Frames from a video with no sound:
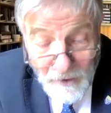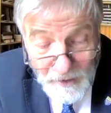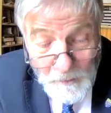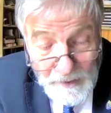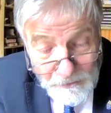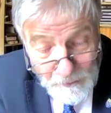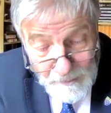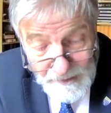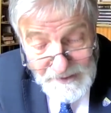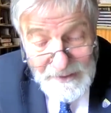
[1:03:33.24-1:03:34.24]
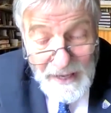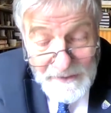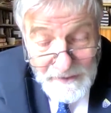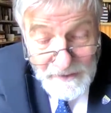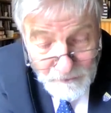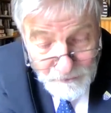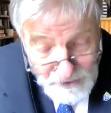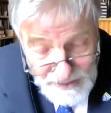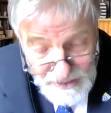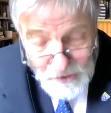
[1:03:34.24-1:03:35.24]
following from this the
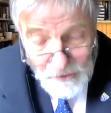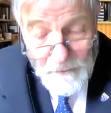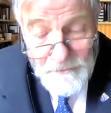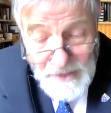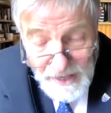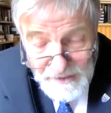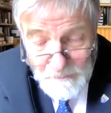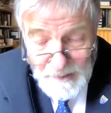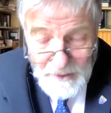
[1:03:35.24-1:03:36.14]
identification of not